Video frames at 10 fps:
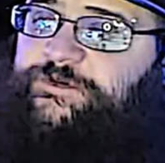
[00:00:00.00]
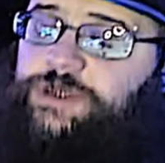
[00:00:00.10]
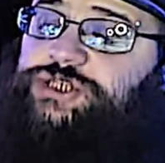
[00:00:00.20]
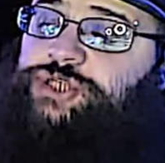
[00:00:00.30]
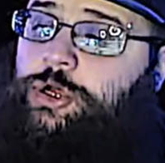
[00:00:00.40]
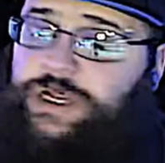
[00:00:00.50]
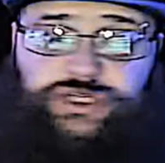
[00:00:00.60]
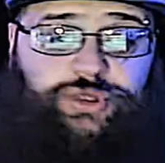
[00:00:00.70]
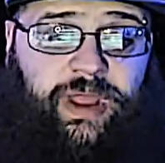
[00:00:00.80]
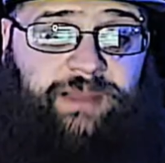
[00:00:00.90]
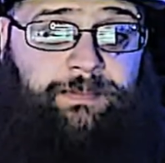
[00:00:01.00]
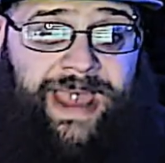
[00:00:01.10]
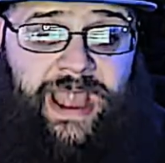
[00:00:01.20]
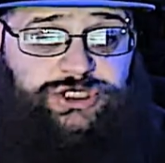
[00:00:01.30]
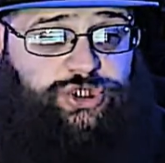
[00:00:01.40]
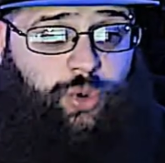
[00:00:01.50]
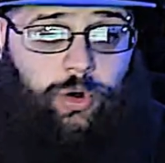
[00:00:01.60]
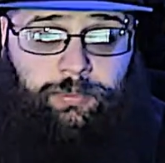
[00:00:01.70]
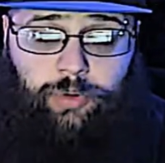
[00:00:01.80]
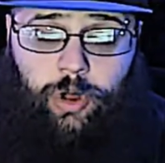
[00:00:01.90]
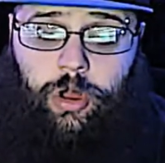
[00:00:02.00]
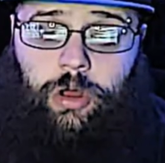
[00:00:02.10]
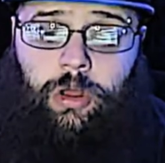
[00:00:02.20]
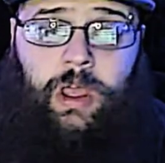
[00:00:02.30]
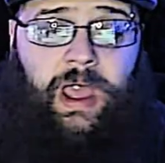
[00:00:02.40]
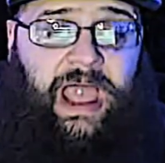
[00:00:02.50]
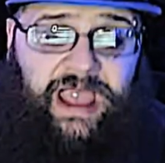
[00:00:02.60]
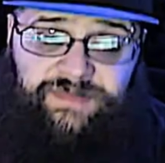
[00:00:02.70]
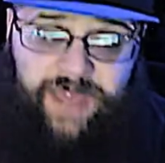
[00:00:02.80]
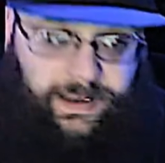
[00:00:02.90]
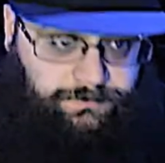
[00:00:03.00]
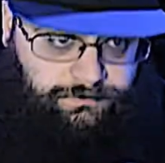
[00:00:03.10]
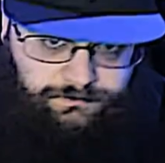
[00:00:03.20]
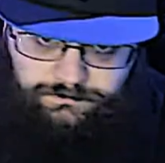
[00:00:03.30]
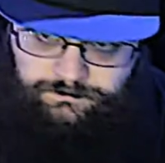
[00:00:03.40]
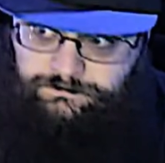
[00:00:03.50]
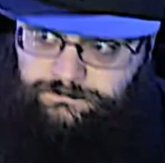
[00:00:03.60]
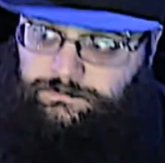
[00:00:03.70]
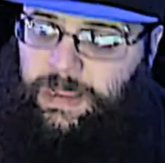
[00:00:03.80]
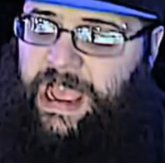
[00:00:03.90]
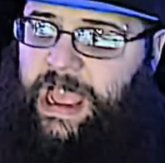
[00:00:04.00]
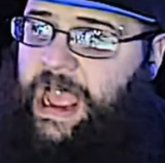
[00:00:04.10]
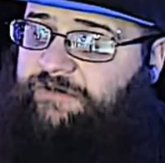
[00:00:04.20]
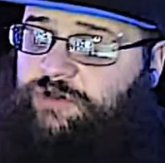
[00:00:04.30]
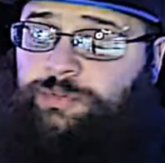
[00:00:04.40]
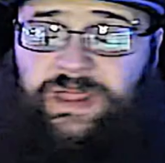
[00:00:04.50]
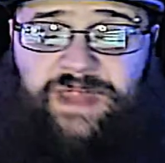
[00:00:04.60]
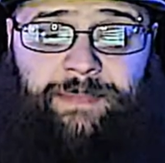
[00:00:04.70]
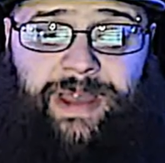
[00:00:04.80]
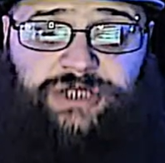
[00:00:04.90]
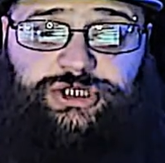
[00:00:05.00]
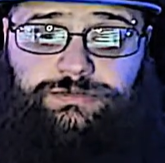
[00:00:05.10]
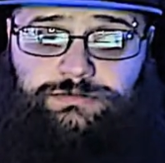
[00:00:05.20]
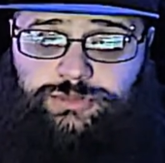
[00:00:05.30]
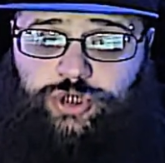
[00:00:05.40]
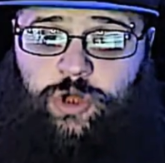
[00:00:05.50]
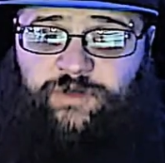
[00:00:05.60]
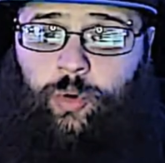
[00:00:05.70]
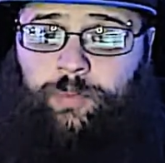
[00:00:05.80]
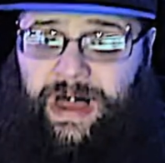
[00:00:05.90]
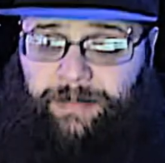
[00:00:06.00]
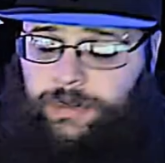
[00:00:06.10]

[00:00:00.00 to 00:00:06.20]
it to turn into a match or a brawl. And then after you play that match, trophy will pop.